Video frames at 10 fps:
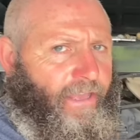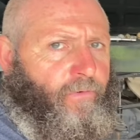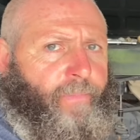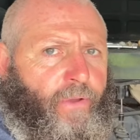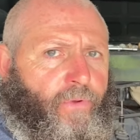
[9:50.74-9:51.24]
it
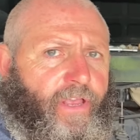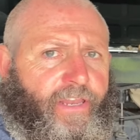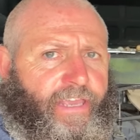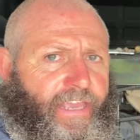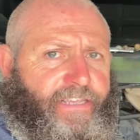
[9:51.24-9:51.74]
would be
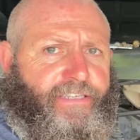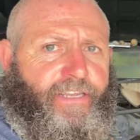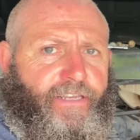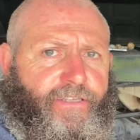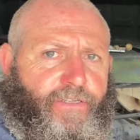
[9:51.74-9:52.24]
really easy
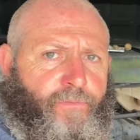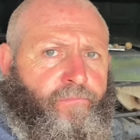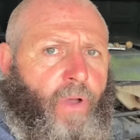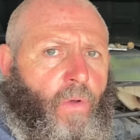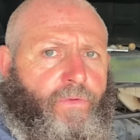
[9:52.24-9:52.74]
to just
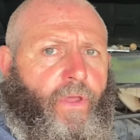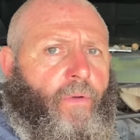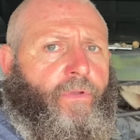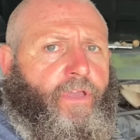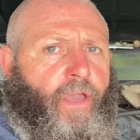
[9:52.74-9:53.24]
bolt
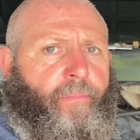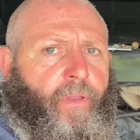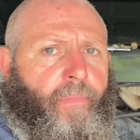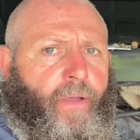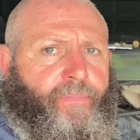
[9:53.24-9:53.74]
on a couple
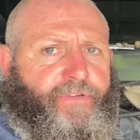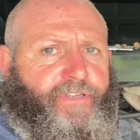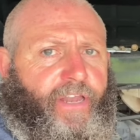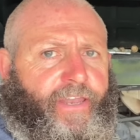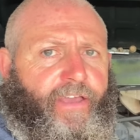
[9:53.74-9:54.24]
of bumpers
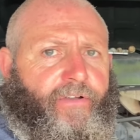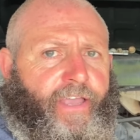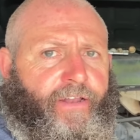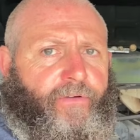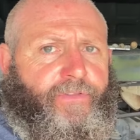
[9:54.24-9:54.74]
and a
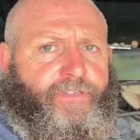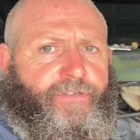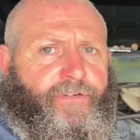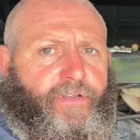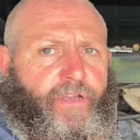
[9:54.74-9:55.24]
tailgate on this
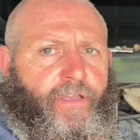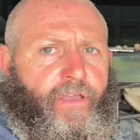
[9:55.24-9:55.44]
truck.